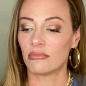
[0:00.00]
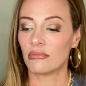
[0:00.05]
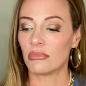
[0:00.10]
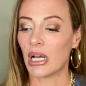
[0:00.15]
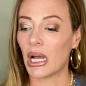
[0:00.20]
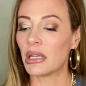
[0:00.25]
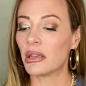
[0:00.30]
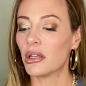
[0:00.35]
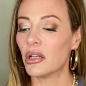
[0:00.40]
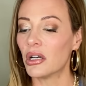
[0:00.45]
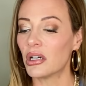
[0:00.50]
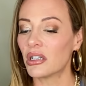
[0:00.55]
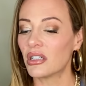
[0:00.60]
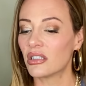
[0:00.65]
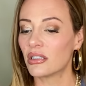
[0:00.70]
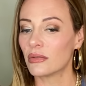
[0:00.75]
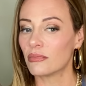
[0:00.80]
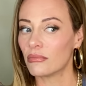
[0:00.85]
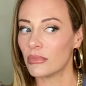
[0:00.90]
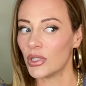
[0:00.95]
and
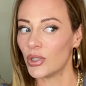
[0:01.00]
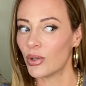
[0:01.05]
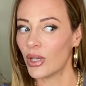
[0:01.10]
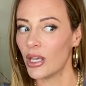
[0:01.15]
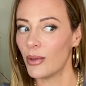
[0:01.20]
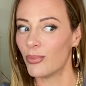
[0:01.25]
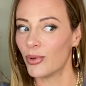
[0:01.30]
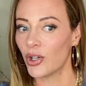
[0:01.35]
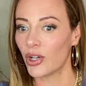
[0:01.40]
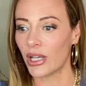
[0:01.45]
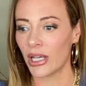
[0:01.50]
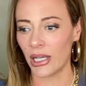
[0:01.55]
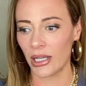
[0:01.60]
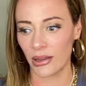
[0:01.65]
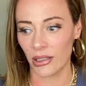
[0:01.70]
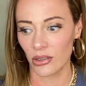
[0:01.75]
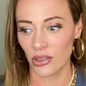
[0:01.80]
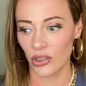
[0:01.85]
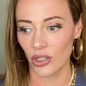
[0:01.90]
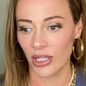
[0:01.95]
look and you keep looking
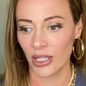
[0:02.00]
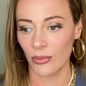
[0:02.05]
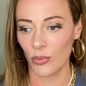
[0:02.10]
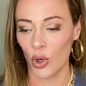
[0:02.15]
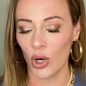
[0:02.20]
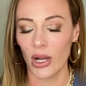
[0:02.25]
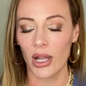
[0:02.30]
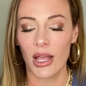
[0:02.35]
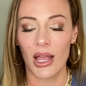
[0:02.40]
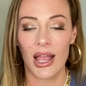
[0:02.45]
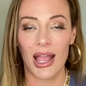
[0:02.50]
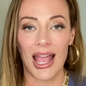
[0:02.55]
and there's looking more